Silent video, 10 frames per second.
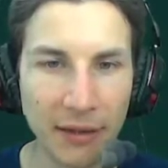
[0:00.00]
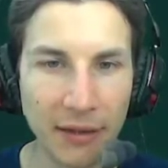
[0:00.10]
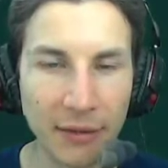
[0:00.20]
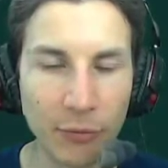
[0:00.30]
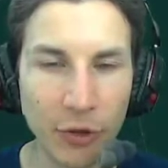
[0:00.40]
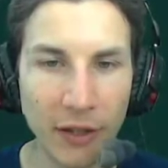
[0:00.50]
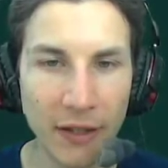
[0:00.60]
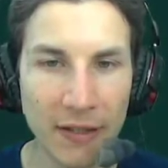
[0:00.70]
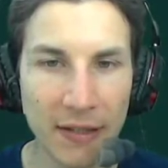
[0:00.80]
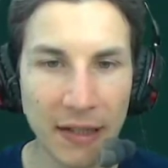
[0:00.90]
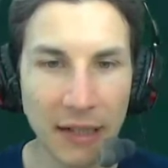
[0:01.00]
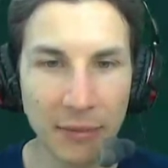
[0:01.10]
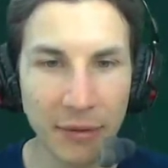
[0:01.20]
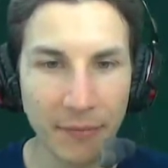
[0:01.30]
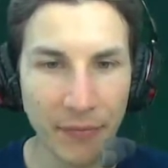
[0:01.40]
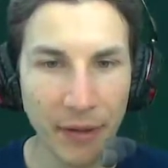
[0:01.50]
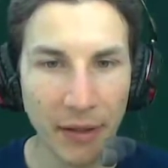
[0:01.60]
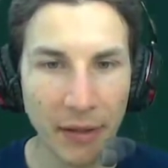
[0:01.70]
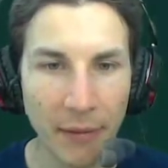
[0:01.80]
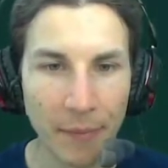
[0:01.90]
workers set up.
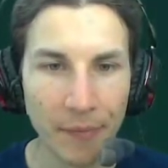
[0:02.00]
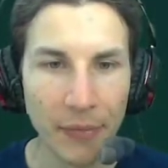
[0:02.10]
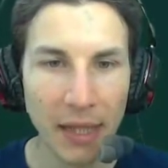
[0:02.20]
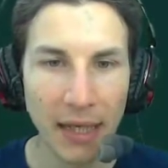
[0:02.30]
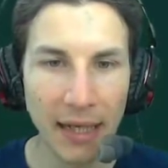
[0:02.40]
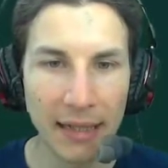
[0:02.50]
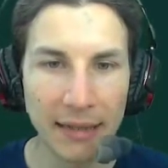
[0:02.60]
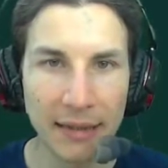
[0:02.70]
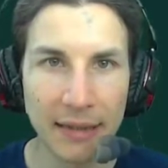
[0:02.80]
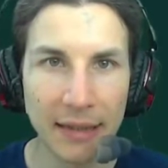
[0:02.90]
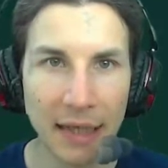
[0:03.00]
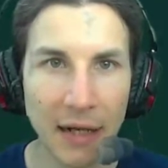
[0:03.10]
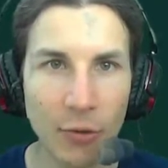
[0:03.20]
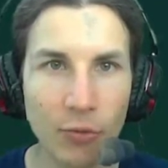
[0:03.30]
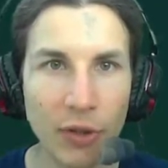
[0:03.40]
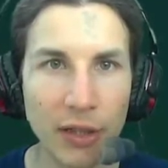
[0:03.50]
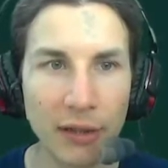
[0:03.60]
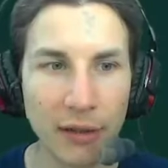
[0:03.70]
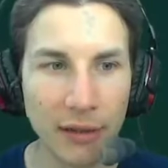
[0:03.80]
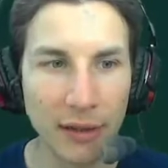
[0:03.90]
And now
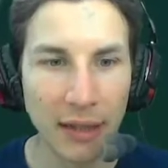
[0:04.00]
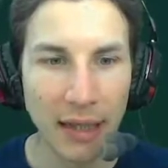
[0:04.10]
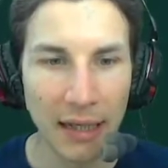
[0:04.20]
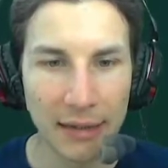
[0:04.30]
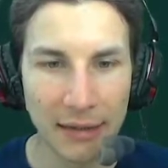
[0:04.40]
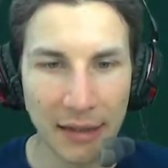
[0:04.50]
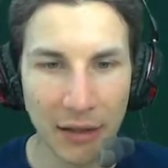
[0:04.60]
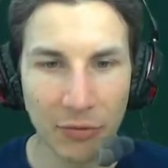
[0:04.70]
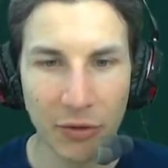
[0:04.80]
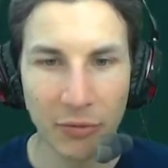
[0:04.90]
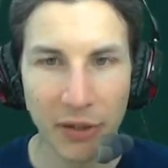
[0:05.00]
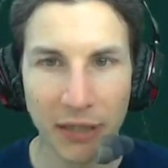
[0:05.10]
what we need to